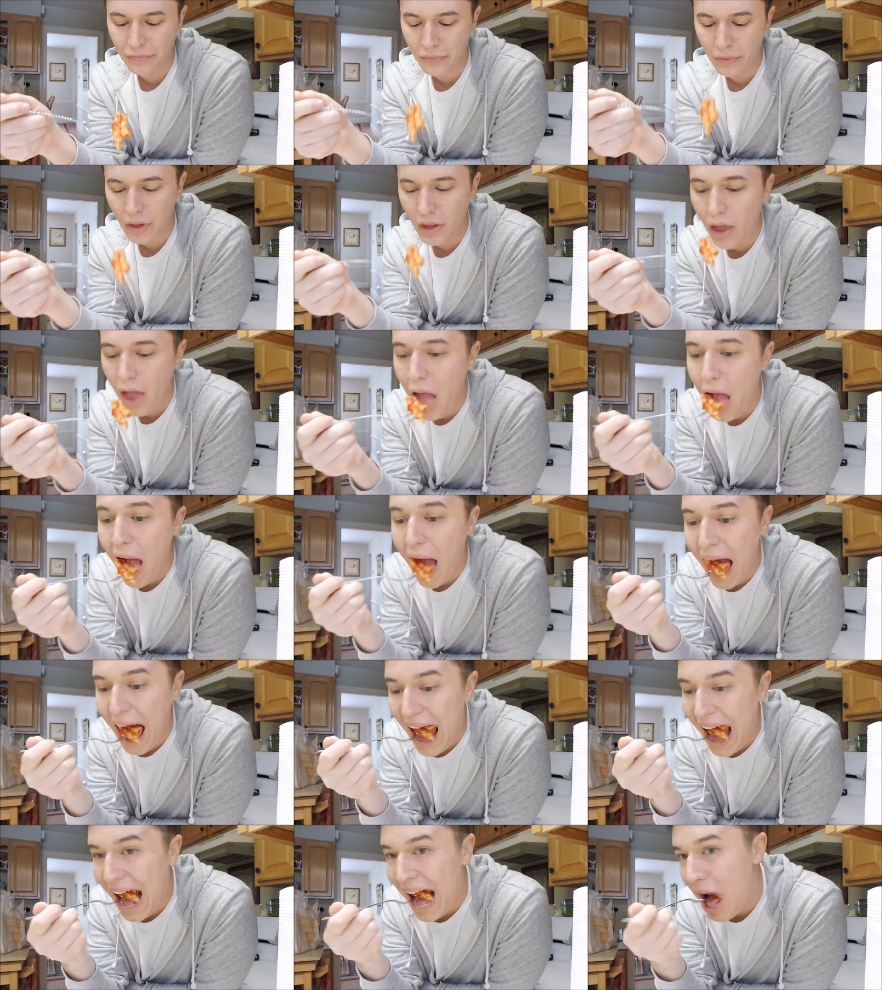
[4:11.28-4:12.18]

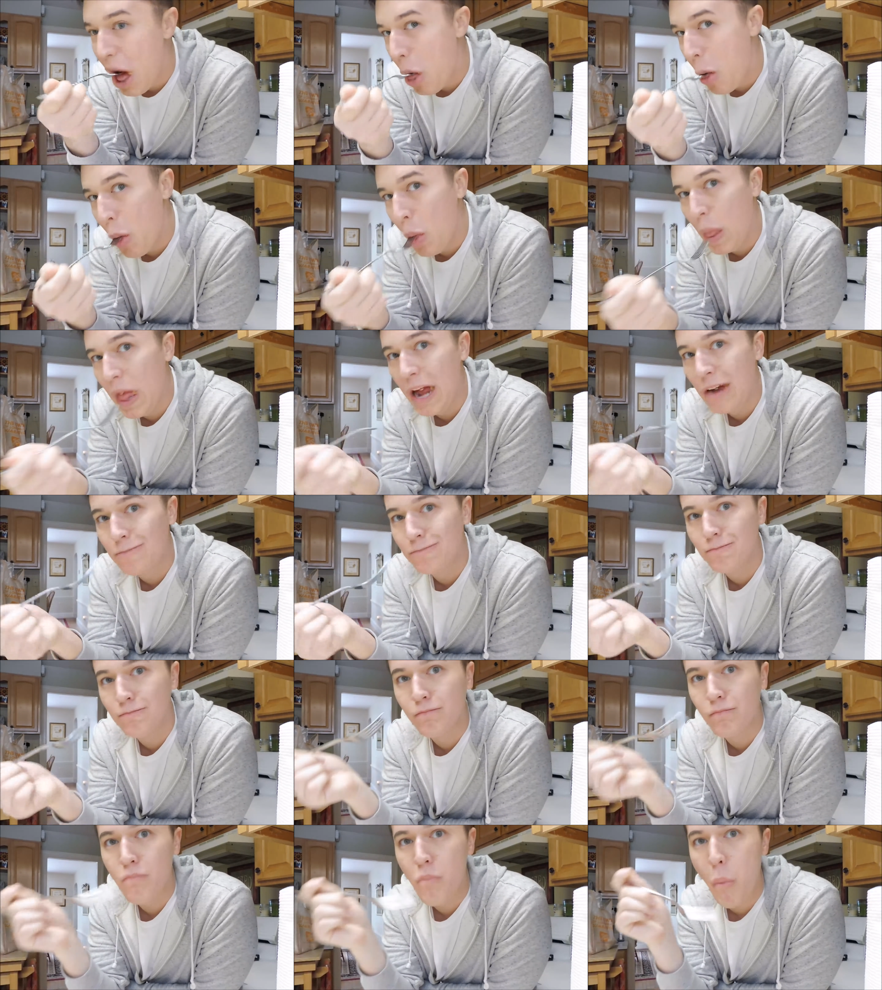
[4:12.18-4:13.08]

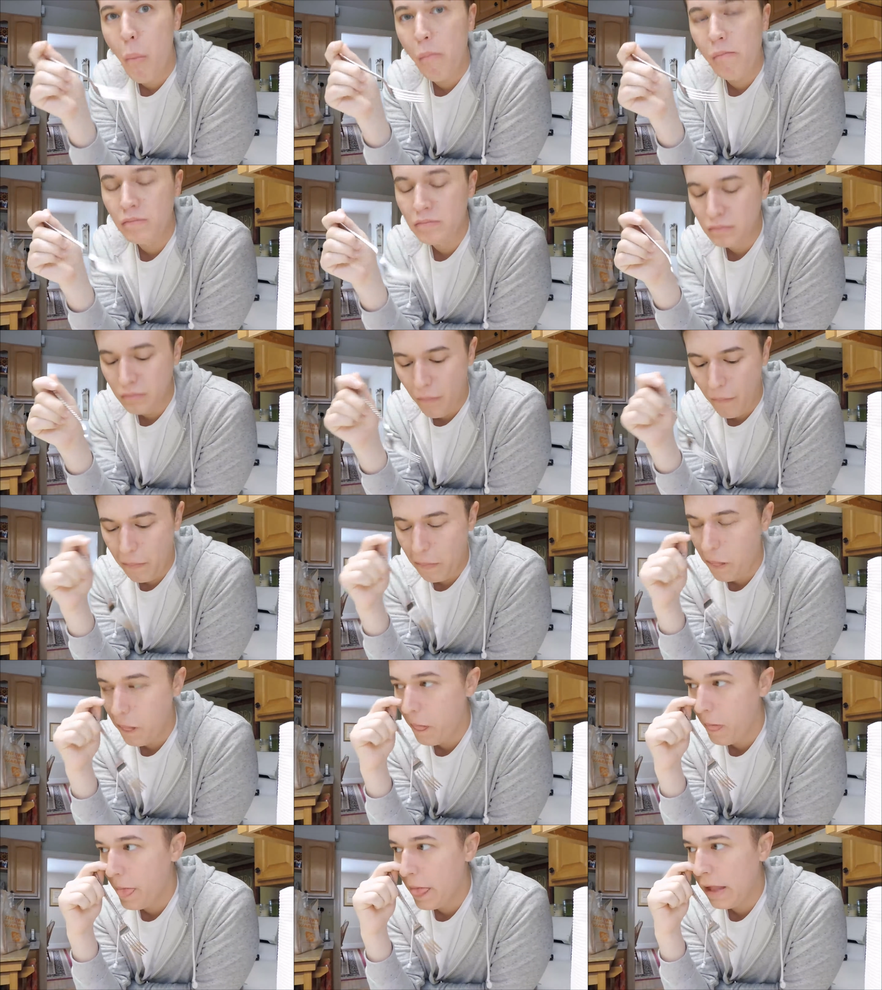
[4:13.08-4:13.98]

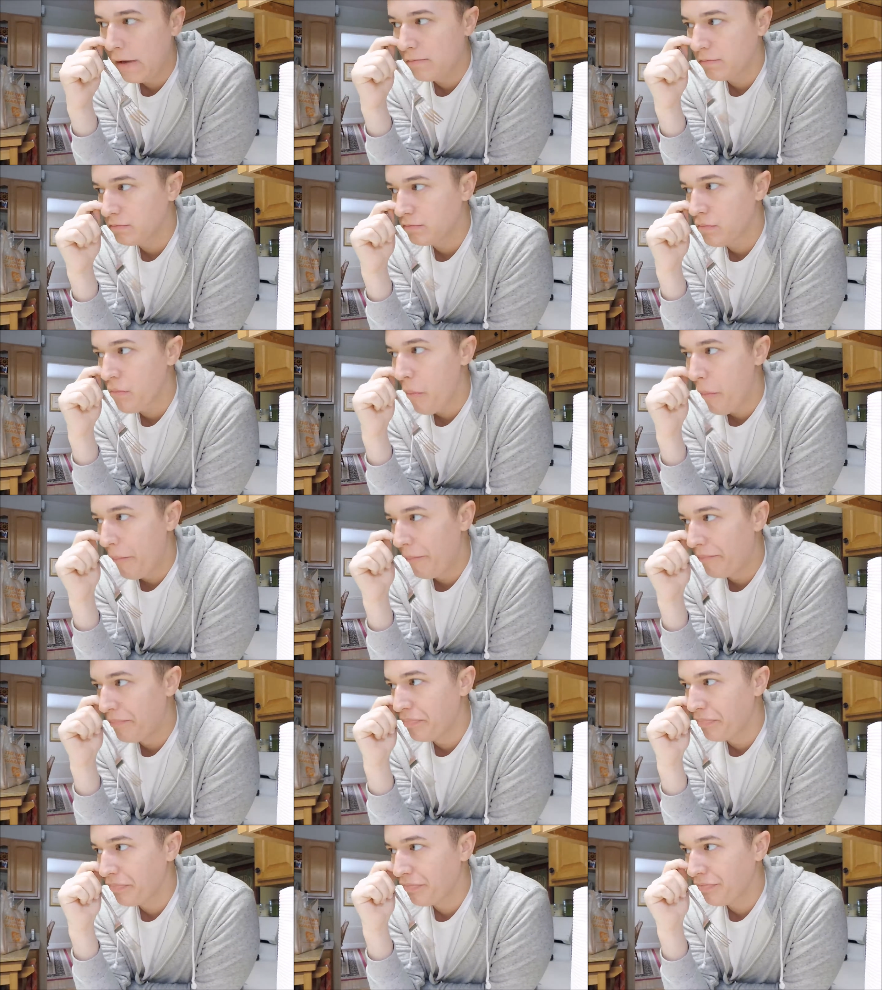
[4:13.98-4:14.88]

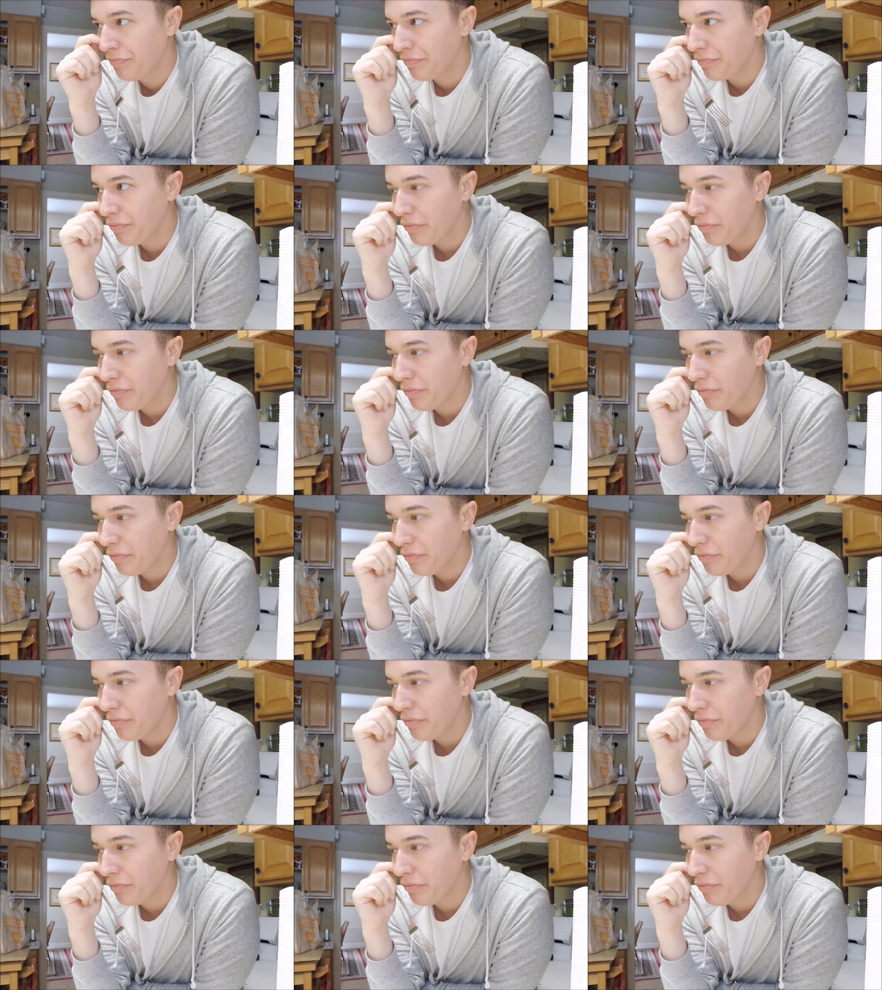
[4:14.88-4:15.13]
(no one is talking)